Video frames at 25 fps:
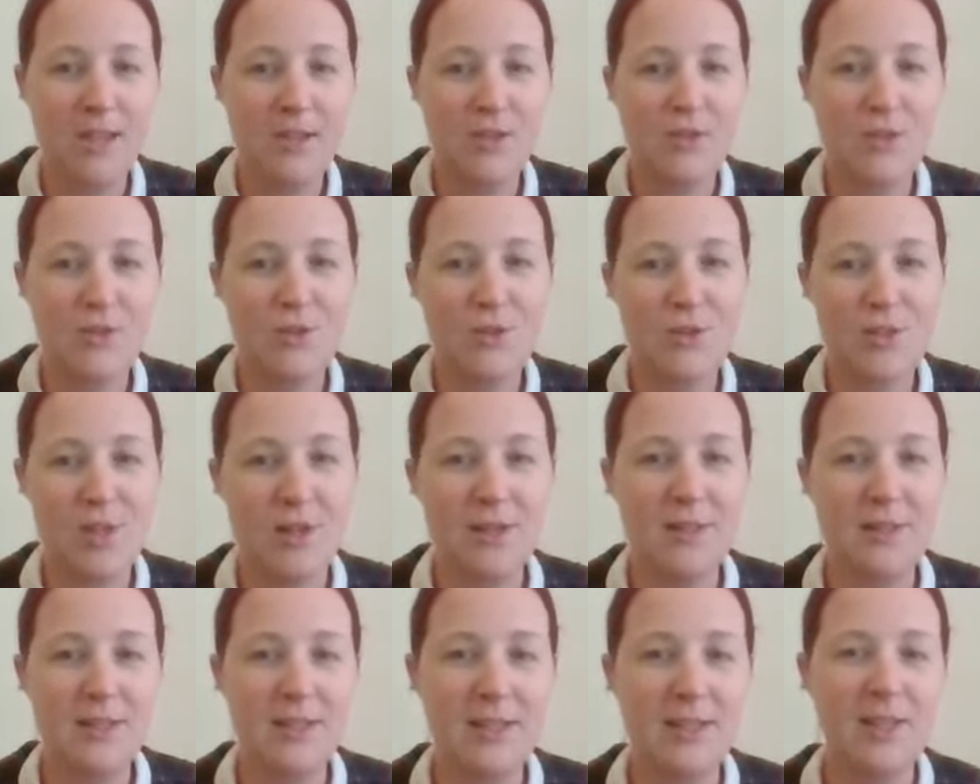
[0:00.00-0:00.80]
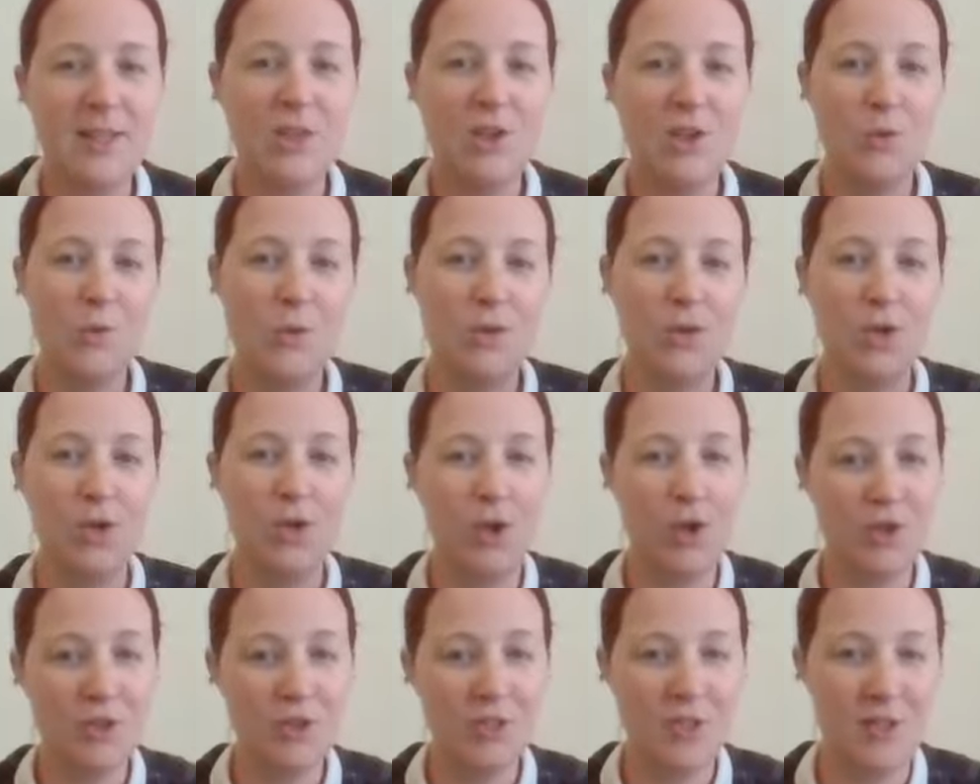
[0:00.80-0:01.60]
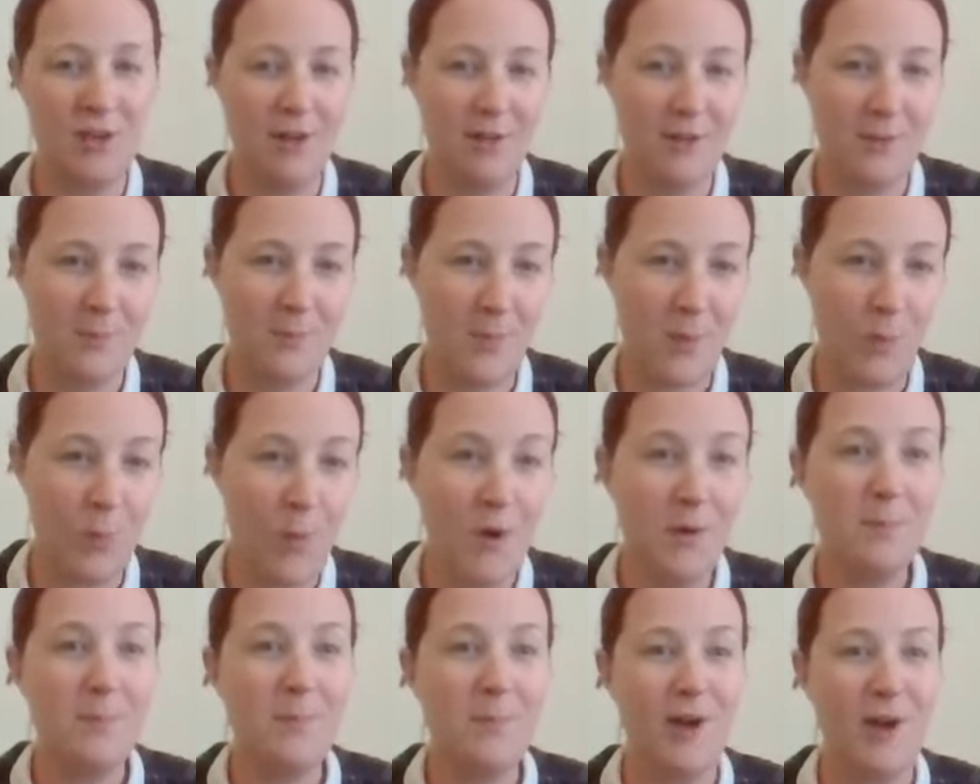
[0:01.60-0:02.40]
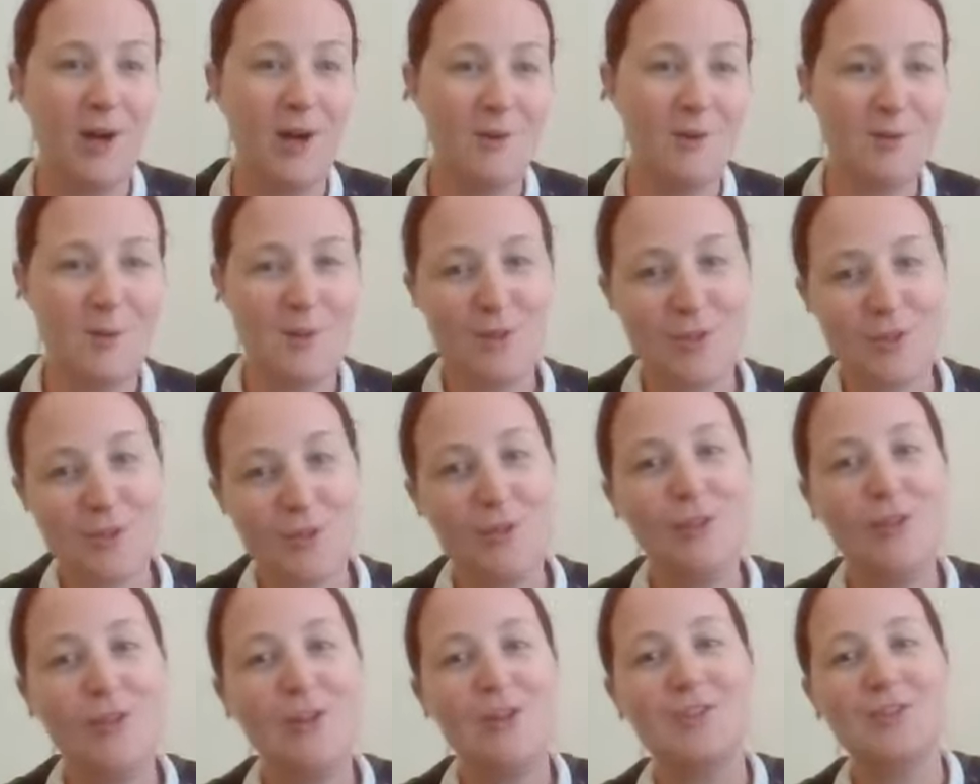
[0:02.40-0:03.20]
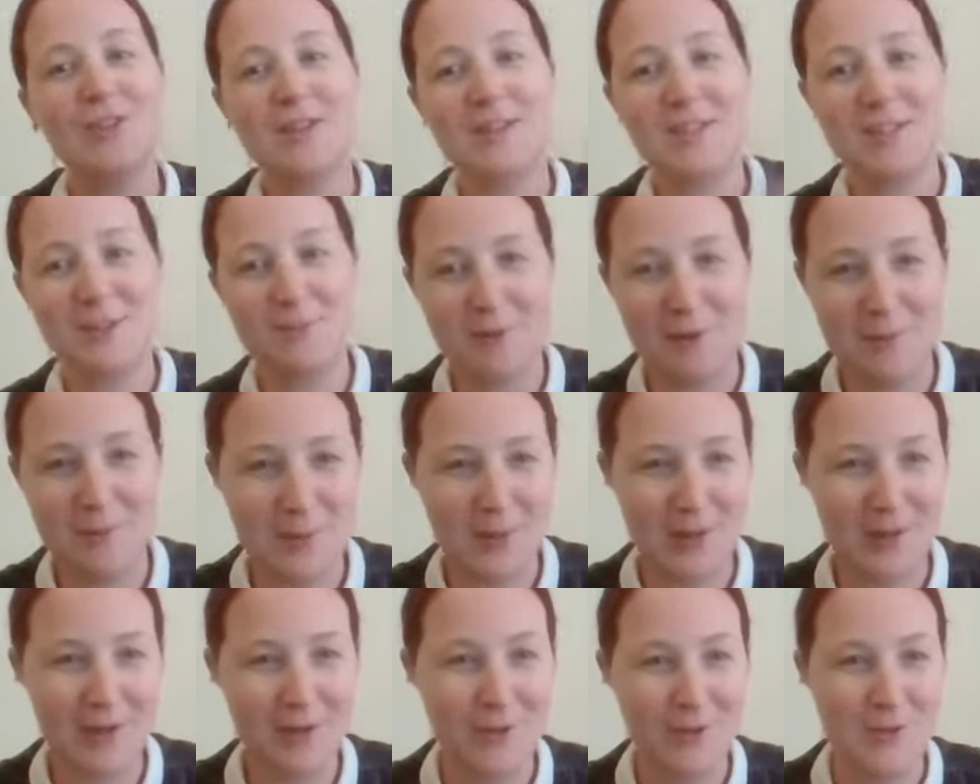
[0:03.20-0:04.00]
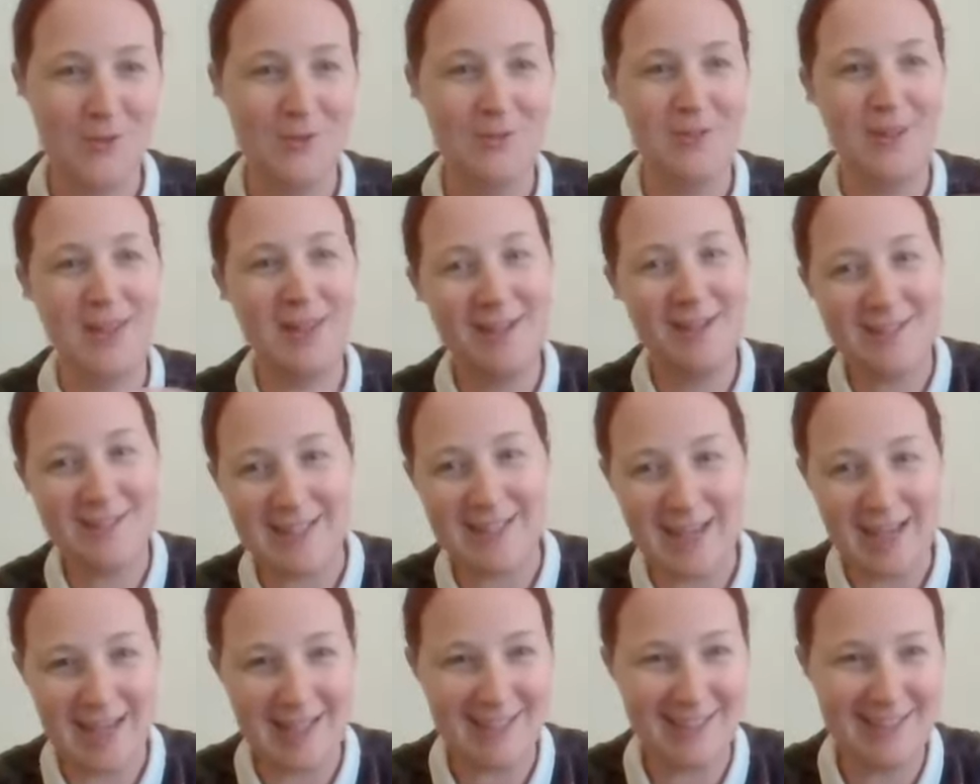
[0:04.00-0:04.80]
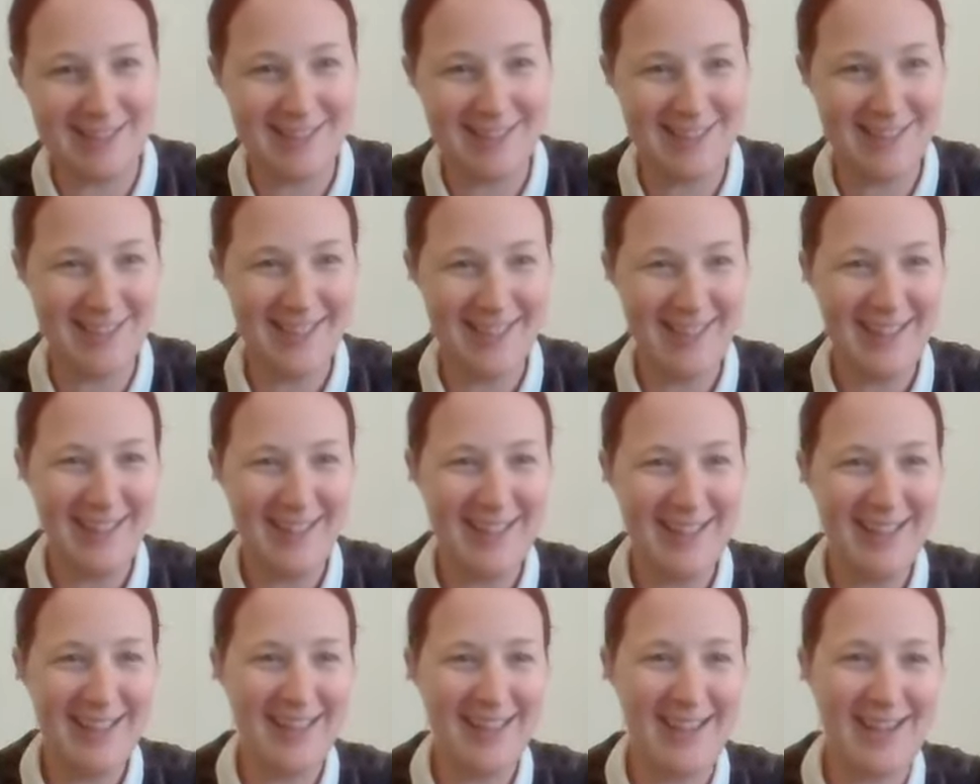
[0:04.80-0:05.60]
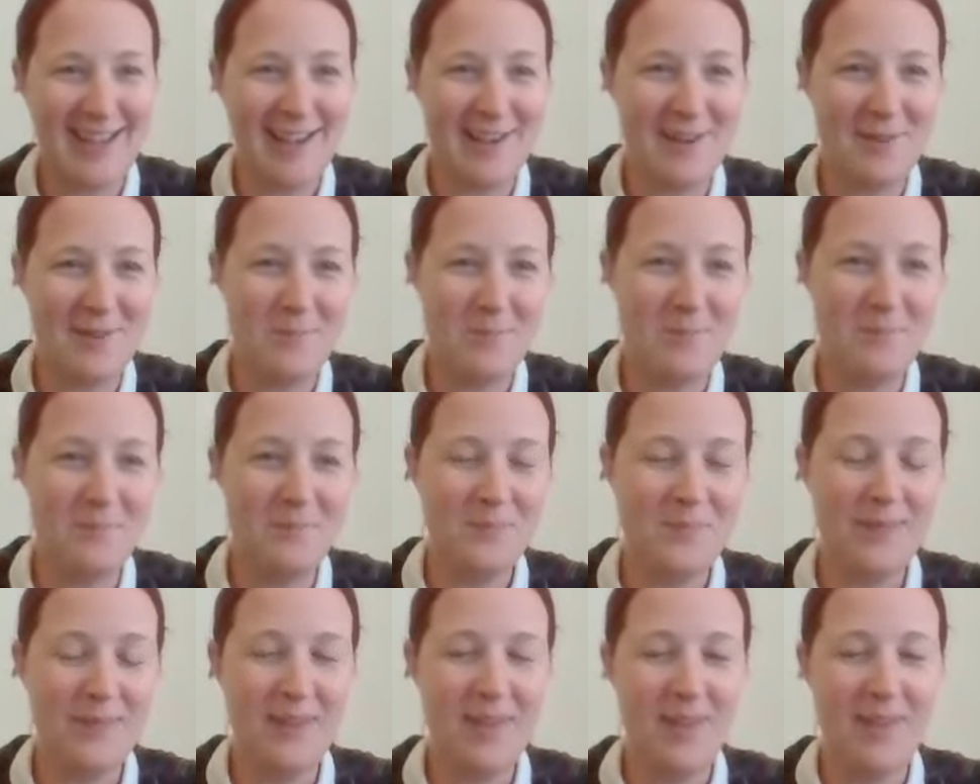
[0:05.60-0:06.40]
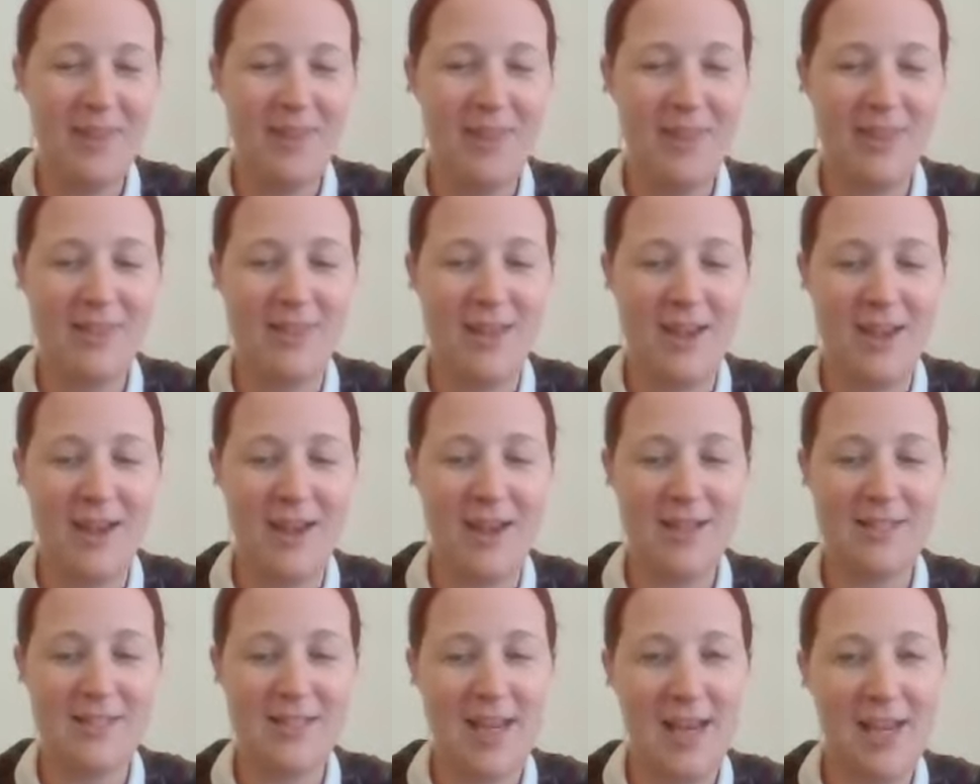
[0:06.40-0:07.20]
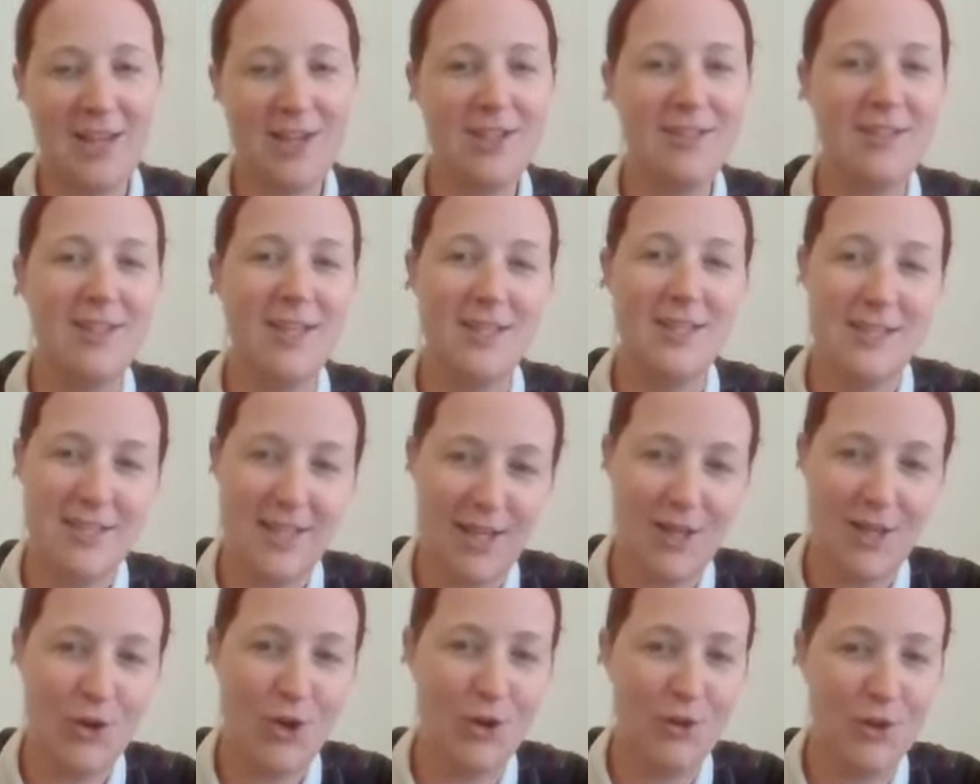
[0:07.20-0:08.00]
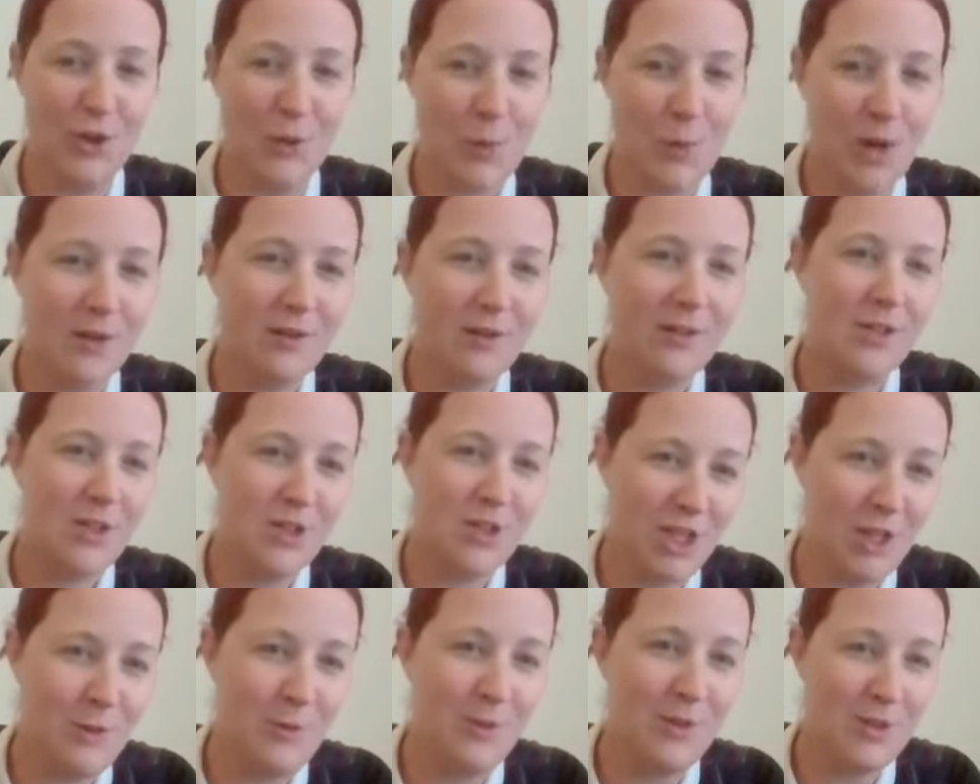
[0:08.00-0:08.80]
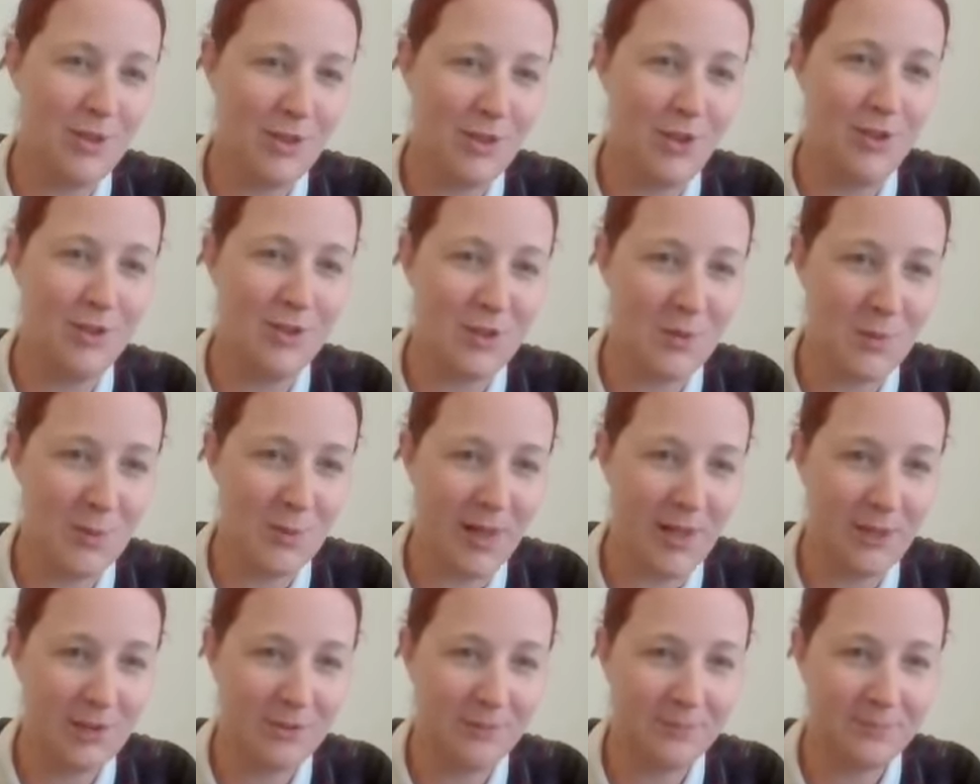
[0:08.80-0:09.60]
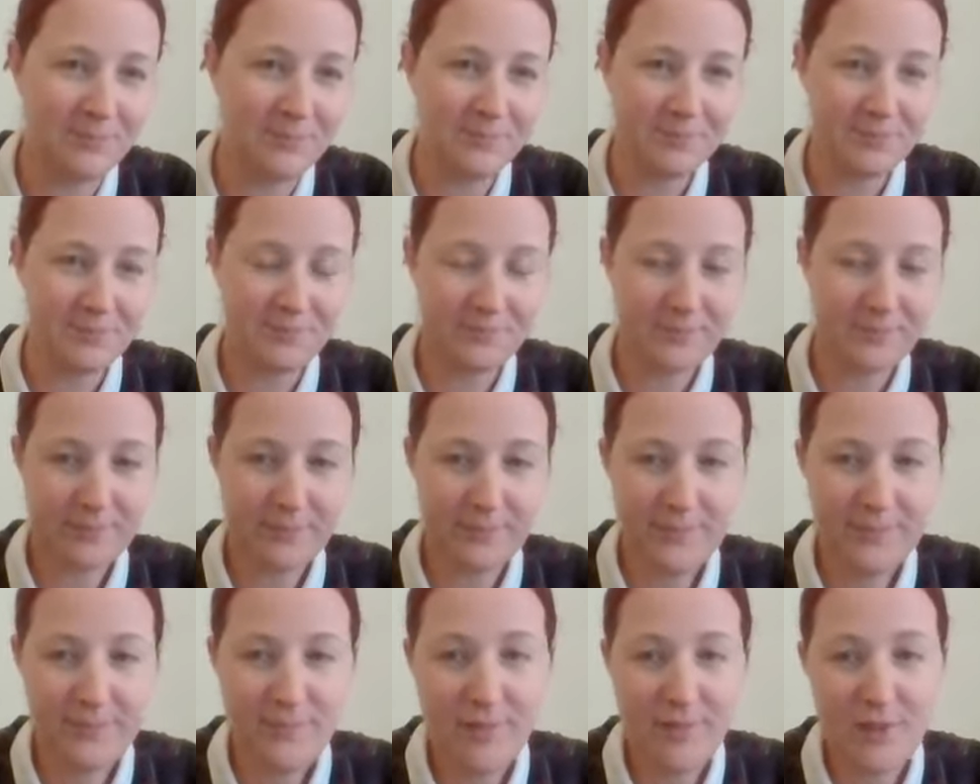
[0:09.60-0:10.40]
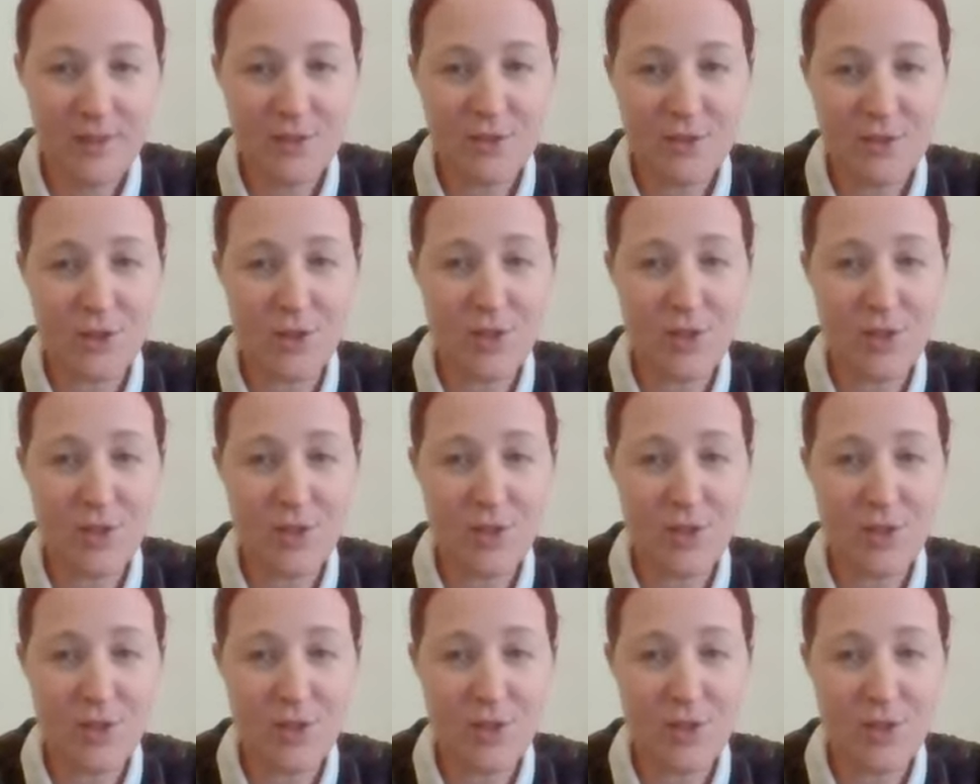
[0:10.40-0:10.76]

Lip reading: So suddenly we'd lost one part. So it's so long trying to get one part going, then it died. that I could then take on the work that she was doing as well. So